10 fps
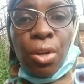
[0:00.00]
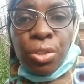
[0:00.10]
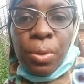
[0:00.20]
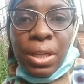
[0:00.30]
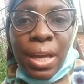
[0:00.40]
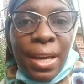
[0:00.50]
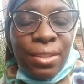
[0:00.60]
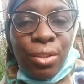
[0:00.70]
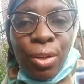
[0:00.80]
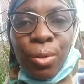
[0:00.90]
So
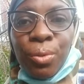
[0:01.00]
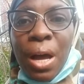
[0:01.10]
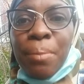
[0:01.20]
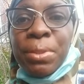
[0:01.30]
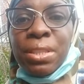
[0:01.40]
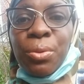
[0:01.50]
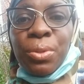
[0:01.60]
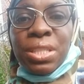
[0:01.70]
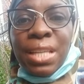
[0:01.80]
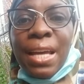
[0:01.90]
again, I'm just
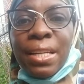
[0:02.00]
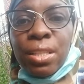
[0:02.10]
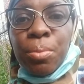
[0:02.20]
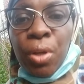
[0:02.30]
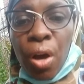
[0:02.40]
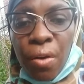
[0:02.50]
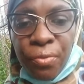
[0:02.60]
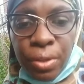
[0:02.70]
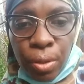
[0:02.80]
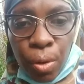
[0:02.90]
so excited to be
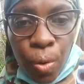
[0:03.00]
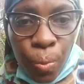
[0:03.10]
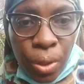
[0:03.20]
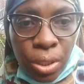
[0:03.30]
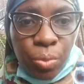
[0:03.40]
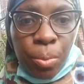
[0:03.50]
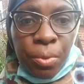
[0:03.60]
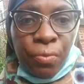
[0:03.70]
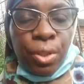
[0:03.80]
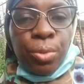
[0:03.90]
offering the Whole Wellness
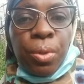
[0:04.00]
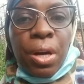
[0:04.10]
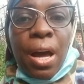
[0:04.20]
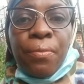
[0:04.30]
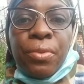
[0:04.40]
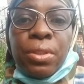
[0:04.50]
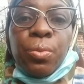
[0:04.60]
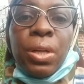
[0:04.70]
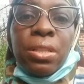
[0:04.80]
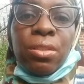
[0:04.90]
Woman virtual conference.
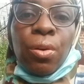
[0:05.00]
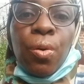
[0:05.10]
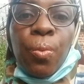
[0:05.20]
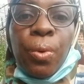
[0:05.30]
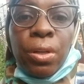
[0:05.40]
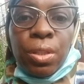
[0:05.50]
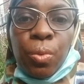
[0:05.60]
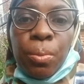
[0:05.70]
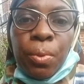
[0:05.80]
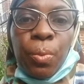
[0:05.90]
What is the Whole Wellness
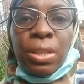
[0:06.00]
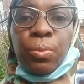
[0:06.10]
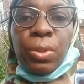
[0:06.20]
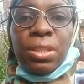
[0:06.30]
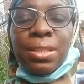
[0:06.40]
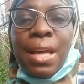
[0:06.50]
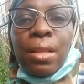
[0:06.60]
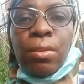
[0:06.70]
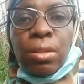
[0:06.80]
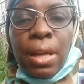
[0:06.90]
Woman? What does
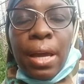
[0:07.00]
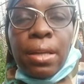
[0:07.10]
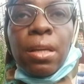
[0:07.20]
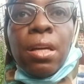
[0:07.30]
that look like?